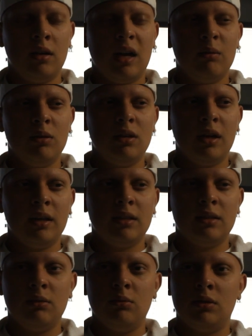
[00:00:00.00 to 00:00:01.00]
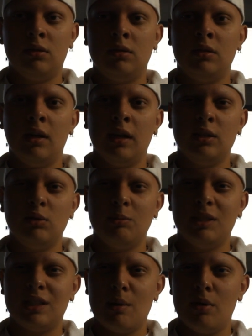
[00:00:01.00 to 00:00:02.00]
I would, I guess it would, I guess it would
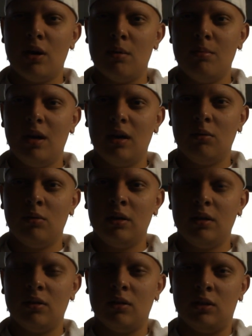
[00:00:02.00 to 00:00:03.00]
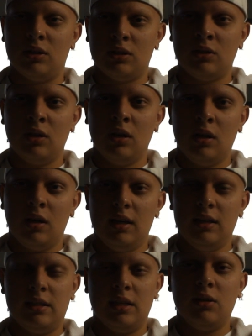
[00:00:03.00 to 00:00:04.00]
be semi-automatic, wouldn't it? Or just
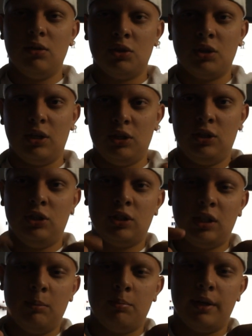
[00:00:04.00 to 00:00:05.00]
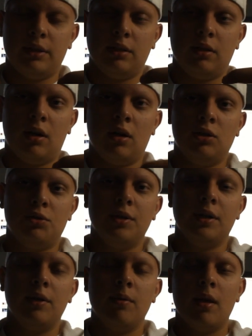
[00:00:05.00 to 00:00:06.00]
a single shot. You could just keep pressing the R
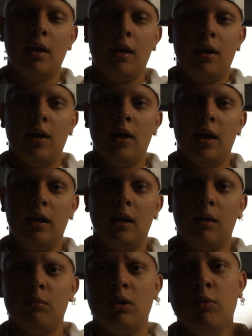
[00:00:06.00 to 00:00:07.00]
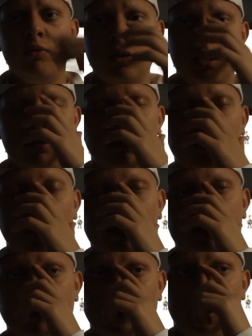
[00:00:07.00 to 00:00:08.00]
trigger, and I'm gonna hopefully giving you
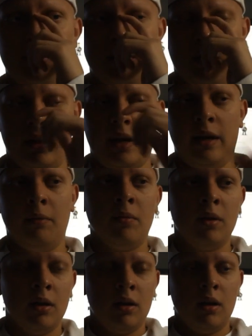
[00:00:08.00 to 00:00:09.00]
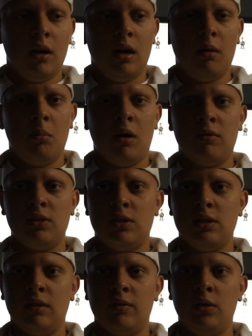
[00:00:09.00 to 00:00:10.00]
guys some tips on that. Um,
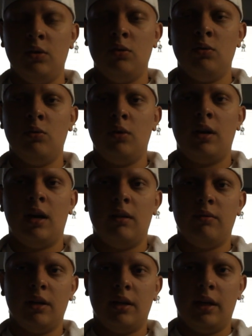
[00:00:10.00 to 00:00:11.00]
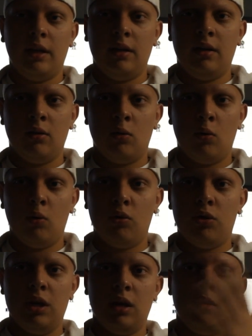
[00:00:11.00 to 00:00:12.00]
obviously, giving you kind of like a whole
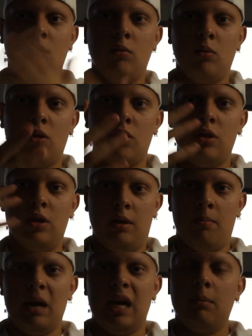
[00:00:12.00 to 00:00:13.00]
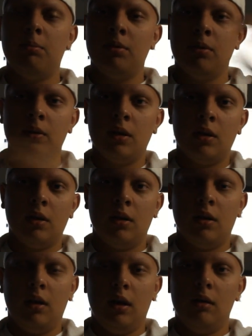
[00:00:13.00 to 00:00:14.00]
thing with the map,
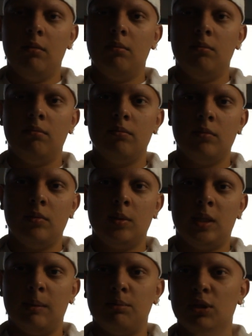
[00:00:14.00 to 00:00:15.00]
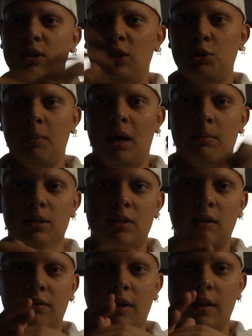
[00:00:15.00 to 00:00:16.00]
um, tips on each map and
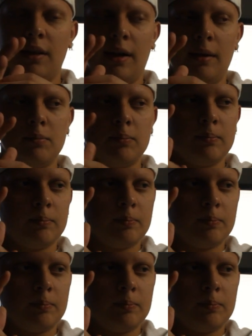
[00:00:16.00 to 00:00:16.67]
stuff like that.